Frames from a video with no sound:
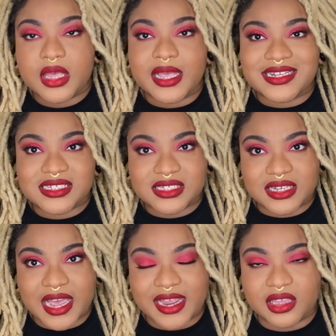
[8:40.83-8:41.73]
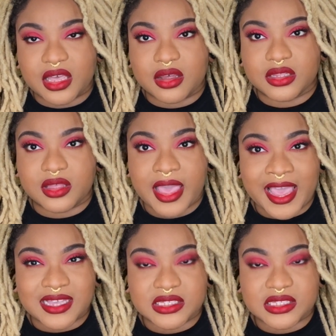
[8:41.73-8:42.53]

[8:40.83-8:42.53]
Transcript: It's not as